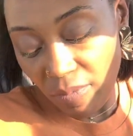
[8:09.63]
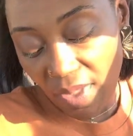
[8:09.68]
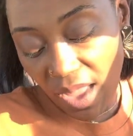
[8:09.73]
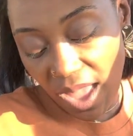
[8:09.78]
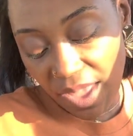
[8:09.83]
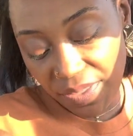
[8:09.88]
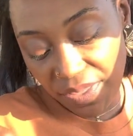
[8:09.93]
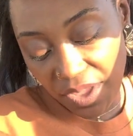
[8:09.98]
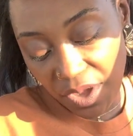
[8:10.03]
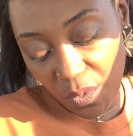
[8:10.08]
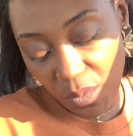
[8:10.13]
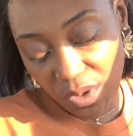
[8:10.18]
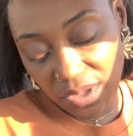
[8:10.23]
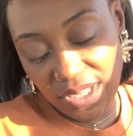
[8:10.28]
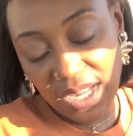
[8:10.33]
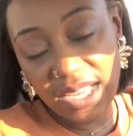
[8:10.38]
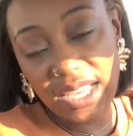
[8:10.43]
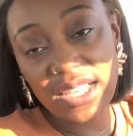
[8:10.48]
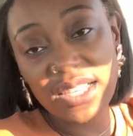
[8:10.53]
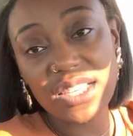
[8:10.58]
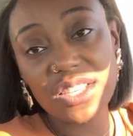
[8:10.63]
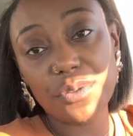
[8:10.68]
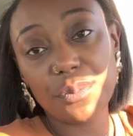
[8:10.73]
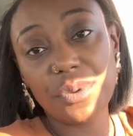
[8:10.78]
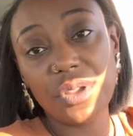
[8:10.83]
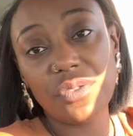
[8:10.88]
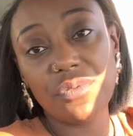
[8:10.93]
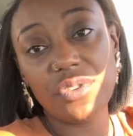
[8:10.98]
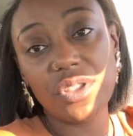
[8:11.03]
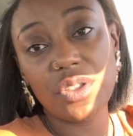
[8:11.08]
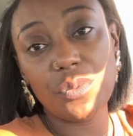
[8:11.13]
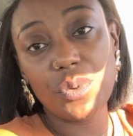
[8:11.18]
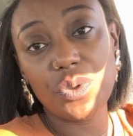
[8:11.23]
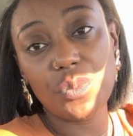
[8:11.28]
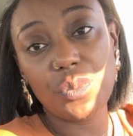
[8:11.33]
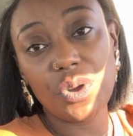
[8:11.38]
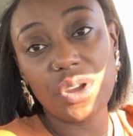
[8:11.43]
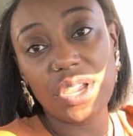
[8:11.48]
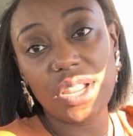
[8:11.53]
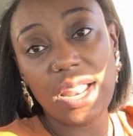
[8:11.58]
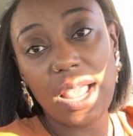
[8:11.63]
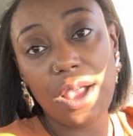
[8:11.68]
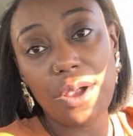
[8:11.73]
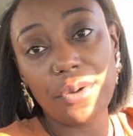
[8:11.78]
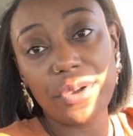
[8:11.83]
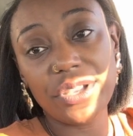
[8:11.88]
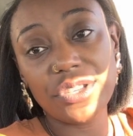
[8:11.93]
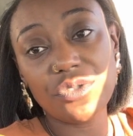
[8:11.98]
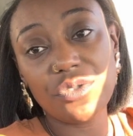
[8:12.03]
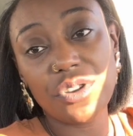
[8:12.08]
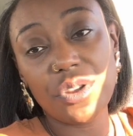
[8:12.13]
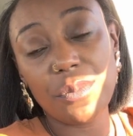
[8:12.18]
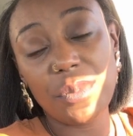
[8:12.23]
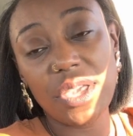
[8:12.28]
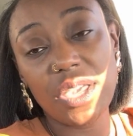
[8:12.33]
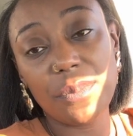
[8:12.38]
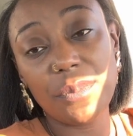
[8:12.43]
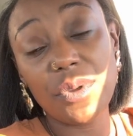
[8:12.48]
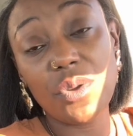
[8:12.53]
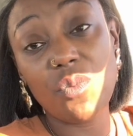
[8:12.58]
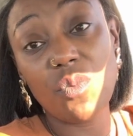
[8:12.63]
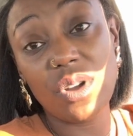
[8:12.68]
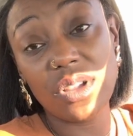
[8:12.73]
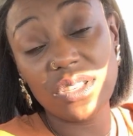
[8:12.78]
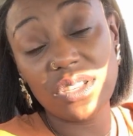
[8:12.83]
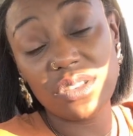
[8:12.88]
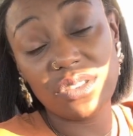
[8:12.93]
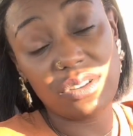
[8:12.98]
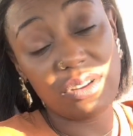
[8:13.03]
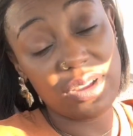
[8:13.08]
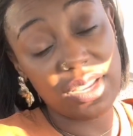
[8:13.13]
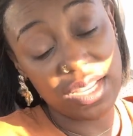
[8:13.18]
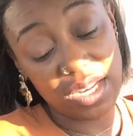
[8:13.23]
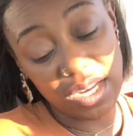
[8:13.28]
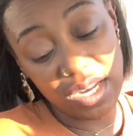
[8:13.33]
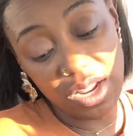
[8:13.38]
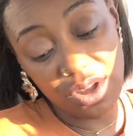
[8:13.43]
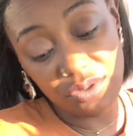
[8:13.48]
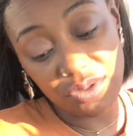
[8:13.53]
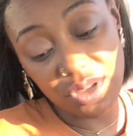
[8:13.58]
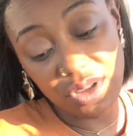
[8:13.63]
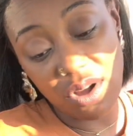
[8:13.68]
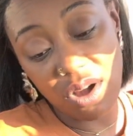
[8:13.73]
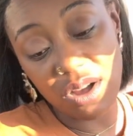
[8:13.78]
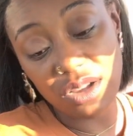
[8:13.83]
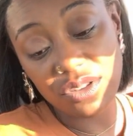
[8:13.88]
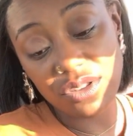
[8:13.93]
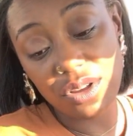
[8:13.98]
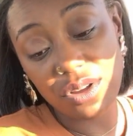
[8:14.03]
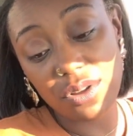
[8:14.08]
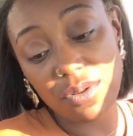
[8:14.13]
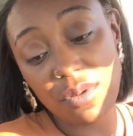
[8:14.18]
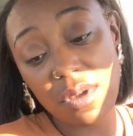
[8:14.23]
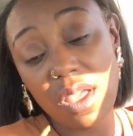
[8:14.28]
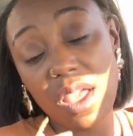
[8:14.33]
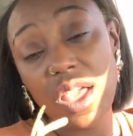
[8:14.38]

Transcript: I think once I get disciplined really with working out, it's going to make me want to start eating healthy also.